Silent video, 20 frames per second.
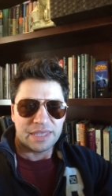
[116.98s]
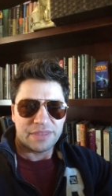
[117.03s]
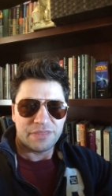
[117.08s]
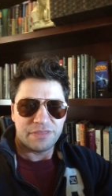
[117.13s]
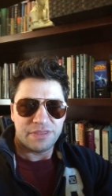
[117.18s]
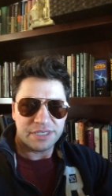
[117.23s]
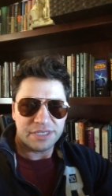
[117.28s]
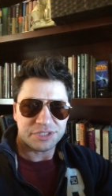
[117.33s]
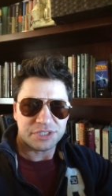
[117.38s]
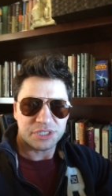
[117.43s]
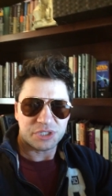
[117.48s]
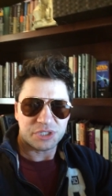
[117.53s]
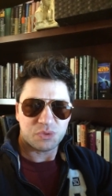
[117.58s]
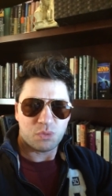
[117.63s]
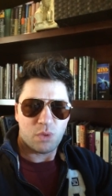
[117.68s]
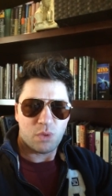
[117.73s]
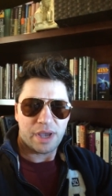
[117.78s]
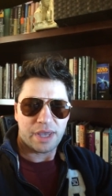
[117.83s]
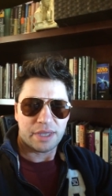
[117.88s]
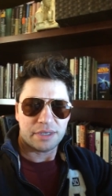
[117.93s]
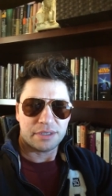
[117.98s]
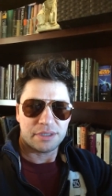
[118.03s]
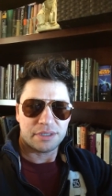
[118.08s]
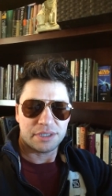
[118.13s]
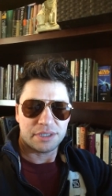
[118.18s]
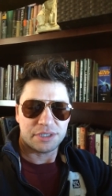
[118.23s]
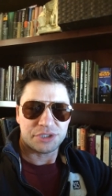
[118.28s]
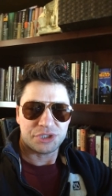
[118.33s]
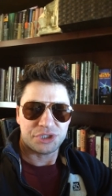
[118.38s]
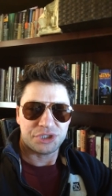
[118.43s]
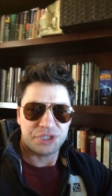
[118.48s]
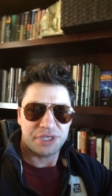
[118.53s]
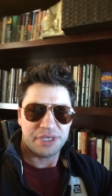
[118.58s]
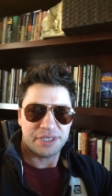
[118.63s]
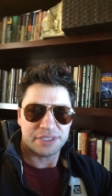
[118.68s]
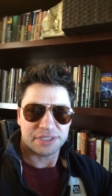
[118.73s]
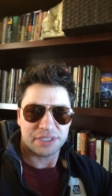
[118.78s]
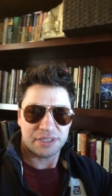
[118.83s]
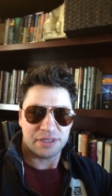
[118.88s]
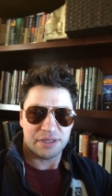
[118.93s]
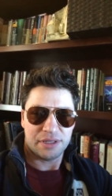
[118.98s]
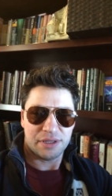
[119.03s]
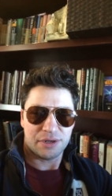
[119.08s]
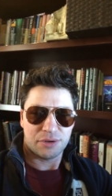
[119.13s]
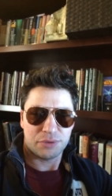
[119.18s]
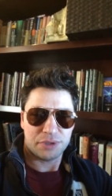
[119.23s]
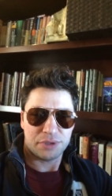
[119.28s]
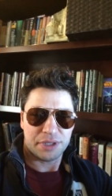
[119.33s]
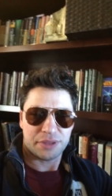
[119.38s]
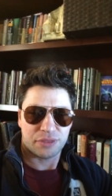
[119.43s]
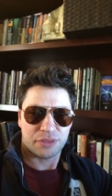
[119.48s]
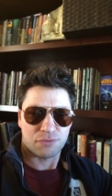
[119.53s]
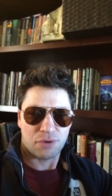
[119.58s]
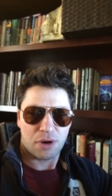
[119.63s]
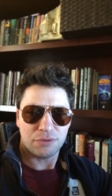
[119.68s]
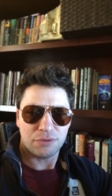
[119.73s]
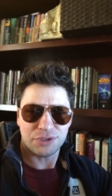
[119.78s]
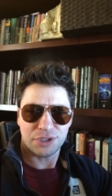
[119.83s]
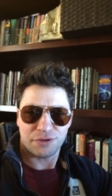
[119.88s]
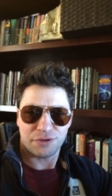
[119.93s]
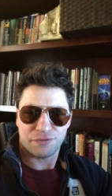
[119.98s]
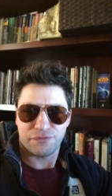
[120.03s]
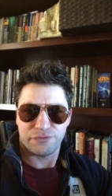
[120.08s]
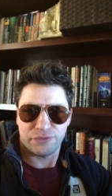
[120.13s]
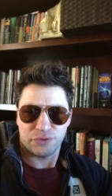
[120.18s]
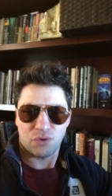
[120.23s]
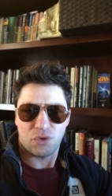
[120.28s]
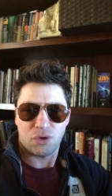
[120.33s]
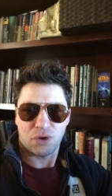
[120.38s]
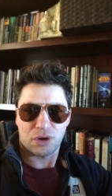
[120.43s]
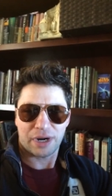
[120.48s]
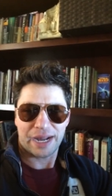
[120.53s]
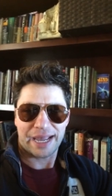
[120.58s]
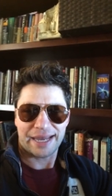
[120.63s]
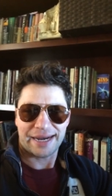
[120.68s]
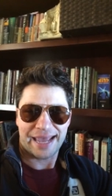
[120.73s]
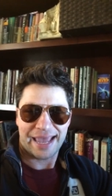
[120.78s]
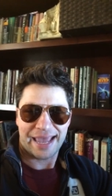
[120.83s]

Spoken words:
This is when she is literally thrown to the floor and